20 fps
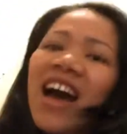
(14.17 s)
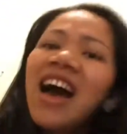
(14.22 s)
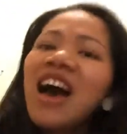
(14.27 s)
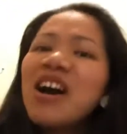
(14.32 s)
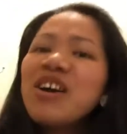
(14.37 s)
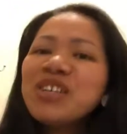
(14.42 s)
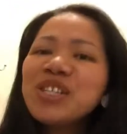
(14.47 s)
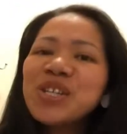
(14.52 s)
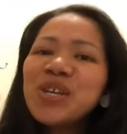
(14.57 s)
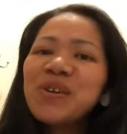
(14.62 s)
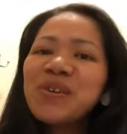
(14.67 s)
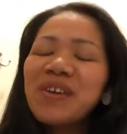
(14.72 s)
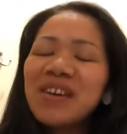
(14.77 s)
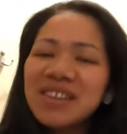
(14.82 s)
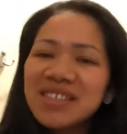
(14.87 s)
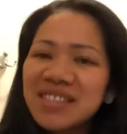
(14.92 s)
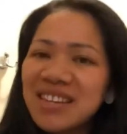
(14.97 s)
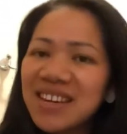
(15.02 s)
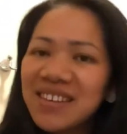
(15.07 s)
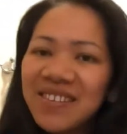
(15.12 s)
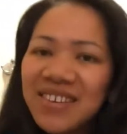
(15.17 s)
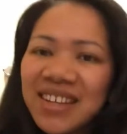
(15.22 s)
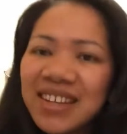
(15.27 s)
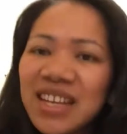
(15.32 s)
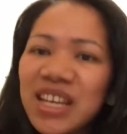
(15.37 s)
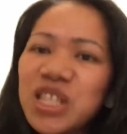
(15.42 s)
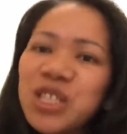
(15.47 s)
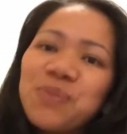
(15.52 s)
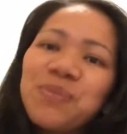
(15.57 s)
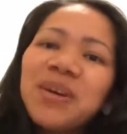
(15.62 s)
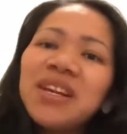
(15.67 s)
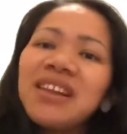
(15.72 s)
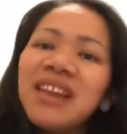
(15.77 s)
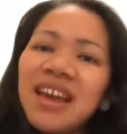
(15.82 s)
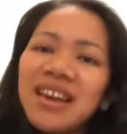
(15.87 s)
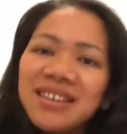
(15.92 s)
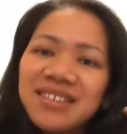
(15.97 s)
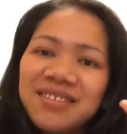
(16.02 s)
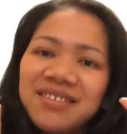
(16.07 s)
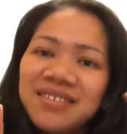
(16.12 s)
I'll show you a secret. It's been
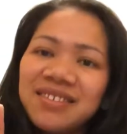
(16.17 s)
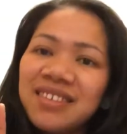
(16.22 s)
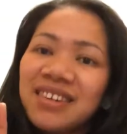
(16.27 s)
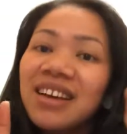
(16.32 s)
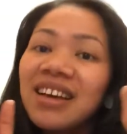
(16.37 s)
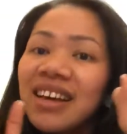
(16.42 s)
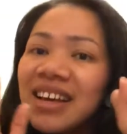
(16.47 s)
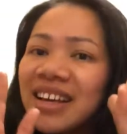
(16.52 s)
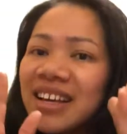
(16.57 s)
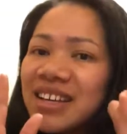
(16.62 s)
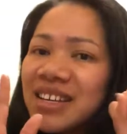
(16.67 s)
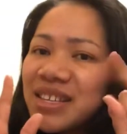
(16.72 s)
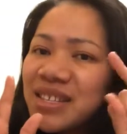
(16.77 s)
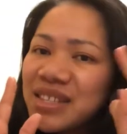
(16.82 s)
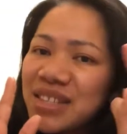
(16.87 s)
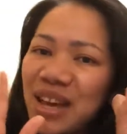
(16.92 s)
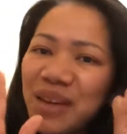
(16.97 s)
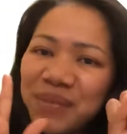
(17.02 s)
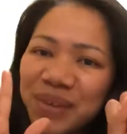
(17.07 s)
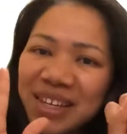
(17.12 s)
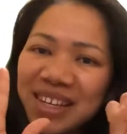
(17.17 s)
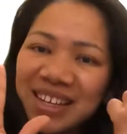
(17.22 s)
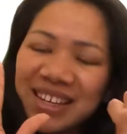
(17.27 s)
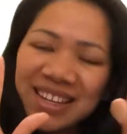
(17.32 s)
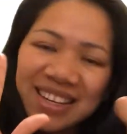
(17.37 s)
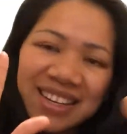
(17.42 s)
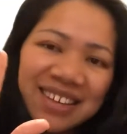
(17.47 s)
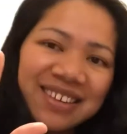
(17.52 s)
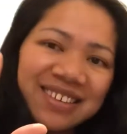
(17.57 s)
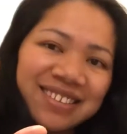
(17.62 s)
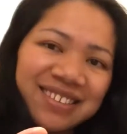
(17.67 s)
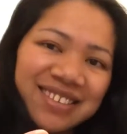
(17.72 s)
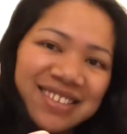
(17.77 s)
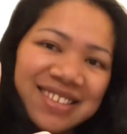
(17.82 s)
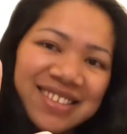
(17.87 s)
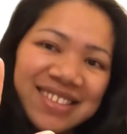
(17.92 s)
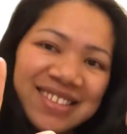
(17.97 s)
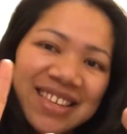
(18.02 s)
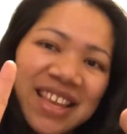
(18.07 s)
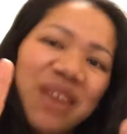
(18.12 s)
like 7
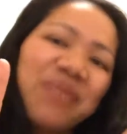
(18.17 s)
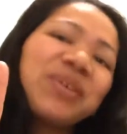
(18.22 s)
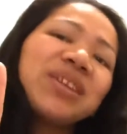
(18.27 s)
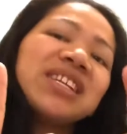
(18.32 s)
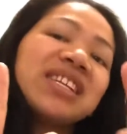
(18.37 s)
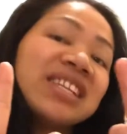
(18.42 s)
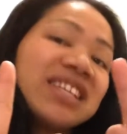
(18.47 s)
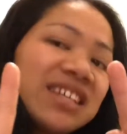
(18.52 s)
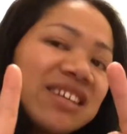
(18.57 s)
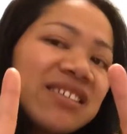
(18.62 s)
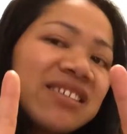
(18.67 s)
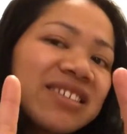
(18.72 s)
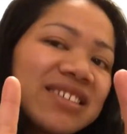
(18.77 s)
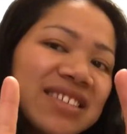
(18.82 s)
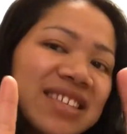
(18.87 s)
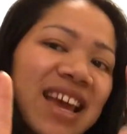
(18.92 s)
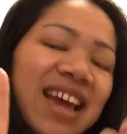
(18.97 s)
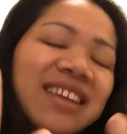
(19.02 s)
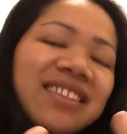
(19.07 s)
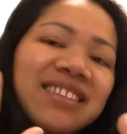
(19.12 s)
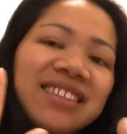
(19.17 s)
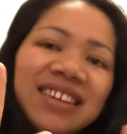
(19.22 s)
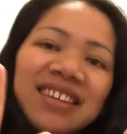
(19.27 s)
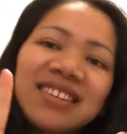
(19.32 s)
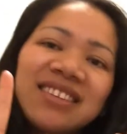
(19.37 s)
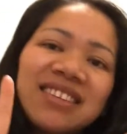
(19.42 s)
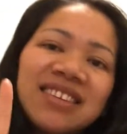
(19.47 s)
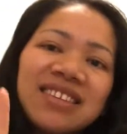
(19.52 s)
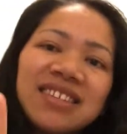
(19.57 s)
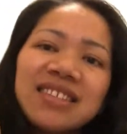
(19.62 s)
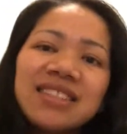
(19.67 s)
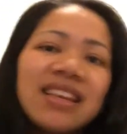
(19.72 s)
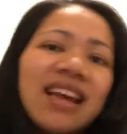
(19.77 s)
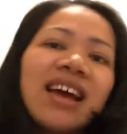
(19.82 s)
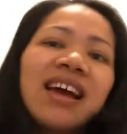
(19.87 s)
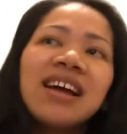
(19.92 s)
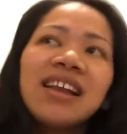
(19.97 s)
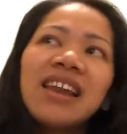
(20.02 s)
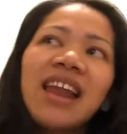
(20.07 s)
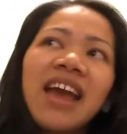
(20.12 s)
years I did this.
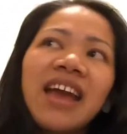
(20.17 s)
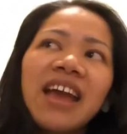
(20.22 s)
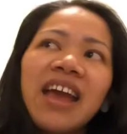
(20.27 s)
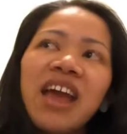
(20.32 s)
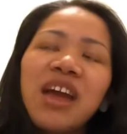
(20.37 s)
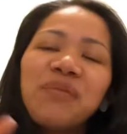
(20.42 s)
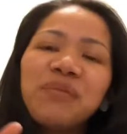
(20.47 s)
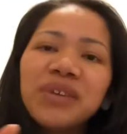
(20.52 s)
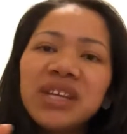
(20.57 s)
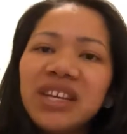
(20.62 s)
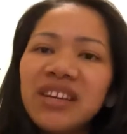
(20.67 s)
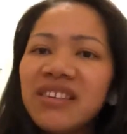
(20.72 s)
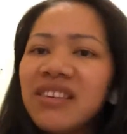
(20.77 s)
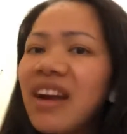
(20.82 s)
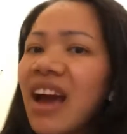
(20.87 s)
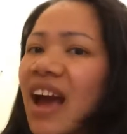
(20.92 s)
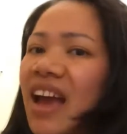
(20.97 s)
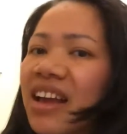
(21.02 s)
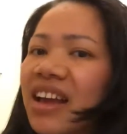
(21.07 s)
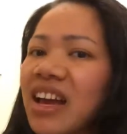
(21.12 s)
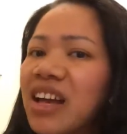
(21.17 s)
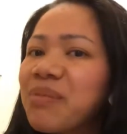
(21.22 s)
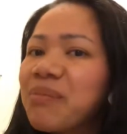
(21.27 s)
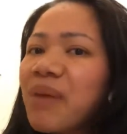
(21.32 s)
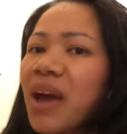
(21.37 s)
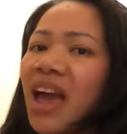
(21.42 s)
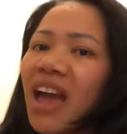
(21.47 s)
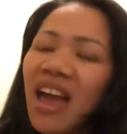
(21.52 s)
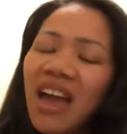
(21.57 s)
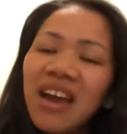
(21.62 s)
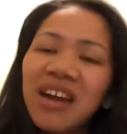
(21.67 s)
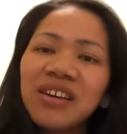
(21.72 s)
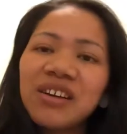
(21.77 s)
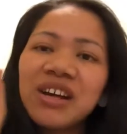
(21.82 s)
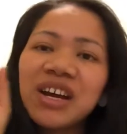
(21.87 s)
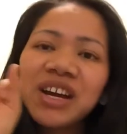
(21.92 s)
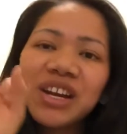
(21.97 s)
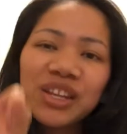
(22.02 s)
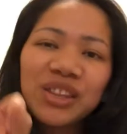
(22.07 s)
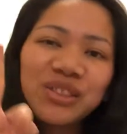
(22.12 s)
Like every year I cut my hair
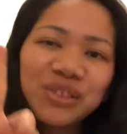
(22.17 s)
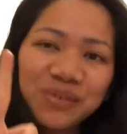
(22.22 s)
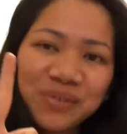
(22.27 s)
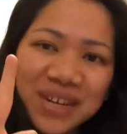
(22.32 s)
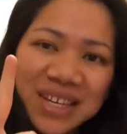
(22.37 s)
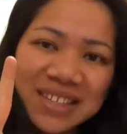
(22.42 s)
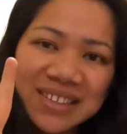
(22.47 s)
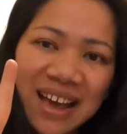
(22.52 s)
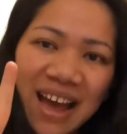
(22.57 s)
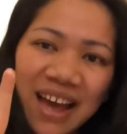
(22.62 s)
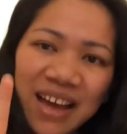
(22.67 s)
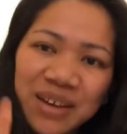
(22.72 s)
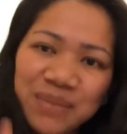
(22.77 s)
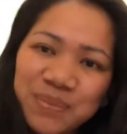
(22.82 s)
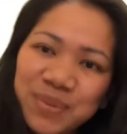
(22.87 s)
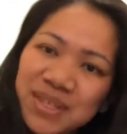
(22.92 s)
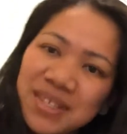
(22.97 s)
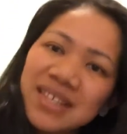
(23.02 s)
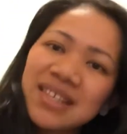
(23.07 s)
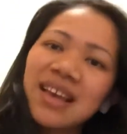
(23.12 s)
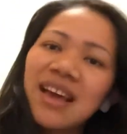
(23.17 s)
3 times.